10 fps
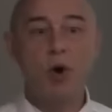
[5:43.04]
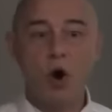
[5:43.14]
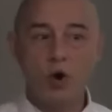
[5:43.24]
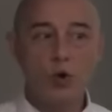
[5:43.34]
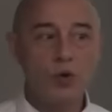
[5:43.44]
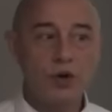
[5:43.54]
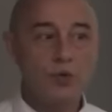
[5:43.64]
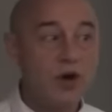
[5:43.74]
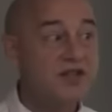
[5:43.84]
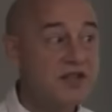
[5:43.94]
borrower
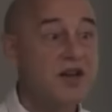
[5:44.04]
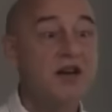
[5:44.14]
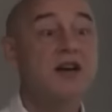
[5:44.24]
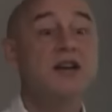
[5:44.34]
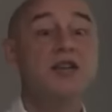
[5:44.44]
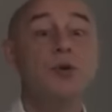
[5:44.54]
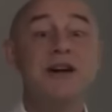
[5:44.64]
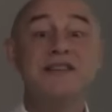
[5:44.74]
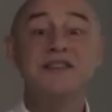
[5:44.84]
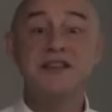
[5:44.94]
was the
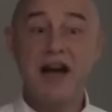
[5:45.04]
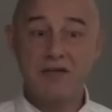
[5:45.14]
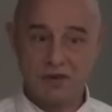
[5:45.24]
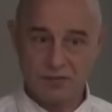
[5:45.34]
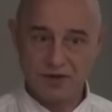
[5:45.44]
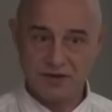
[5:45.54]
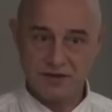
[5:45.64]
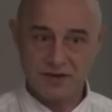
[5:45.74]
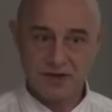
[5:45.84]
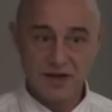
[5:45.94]
US
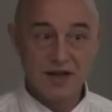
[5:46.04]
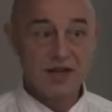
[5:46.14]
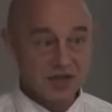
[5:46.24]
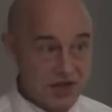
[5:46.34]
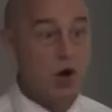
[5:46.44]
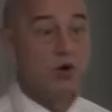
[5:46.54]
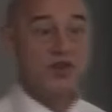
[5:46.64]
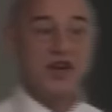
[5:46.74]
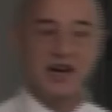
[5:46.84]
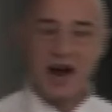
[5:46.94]
government. So
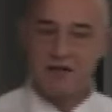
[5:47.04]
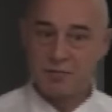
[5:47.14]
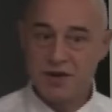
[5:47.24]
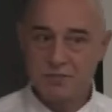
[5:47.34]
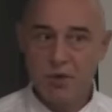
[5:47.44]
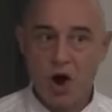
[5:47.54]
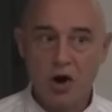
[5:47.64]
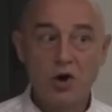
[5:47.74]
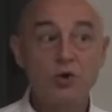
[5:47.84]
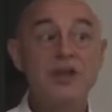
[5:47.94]
the government
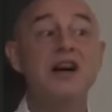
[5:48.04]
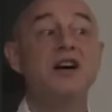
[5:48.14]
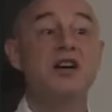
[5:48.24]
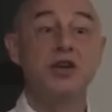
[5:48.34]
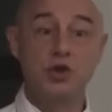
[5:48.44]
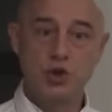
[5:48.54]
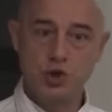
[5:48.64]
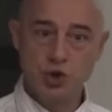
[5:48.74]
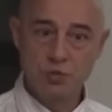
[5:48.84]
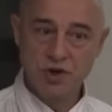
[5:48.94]
borrowed,
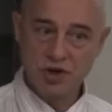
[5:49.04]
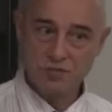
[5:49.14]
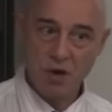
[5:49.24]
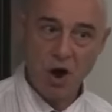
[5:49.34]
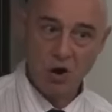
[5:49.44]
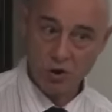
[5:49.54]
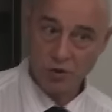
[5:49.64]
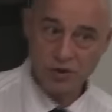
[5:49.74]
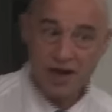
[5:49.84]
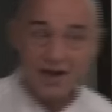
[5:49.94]
consumers
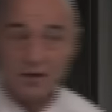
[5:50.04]
borrowed,